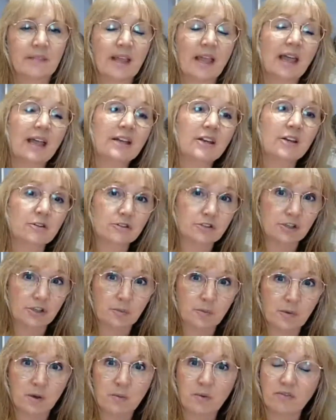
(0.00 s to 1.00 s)
And using your
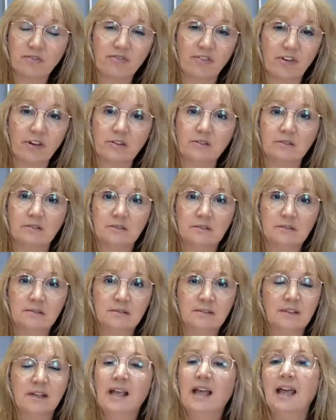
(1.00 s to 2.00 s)
mobile phone,
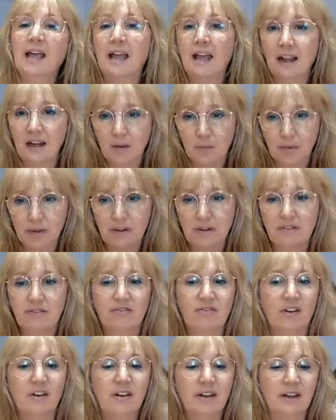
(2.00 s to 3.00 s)
element of
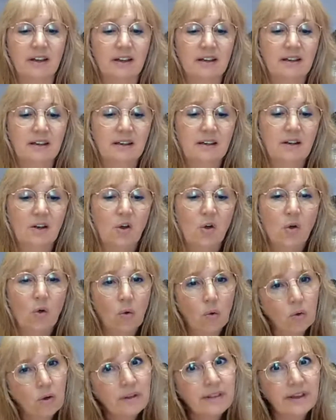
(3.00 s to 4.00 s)
fire.
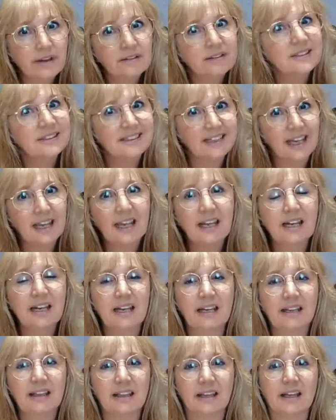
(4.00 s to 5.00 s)
All of those
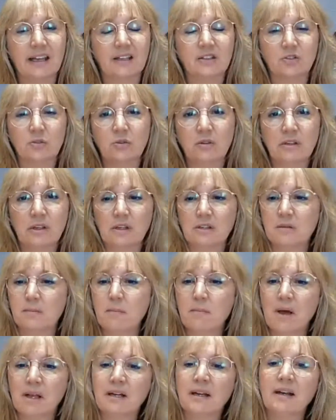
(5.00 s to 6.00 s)
daily things, all of those
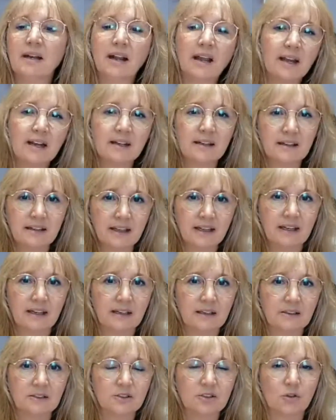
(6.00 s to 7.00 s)
mundane
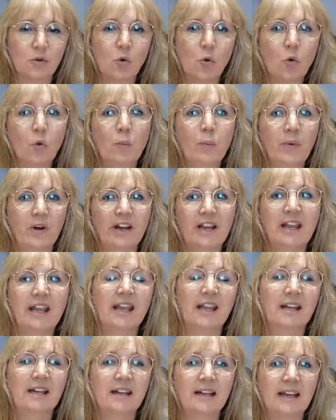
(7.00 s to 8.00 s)
things all bring
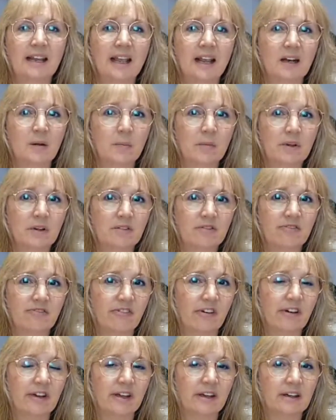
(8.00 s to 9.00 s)
in the element of
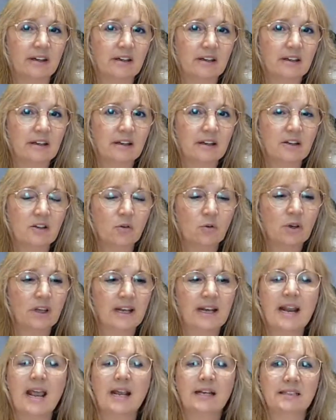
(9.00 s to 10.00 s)
fire, and you're
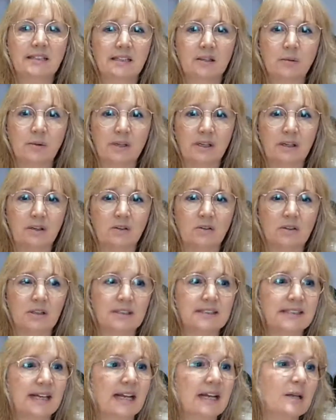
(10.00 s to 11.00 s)
connecting with it on a
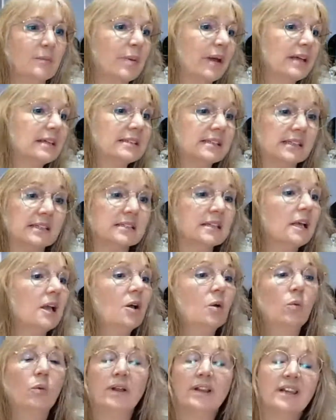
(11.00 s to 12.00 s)
daily basis,
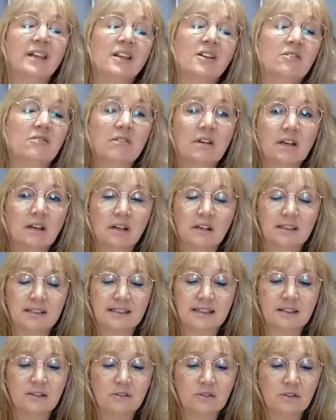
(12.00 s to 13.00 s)
whether you realize
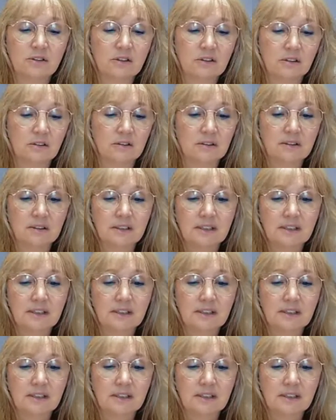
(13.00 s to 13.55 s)
it or not,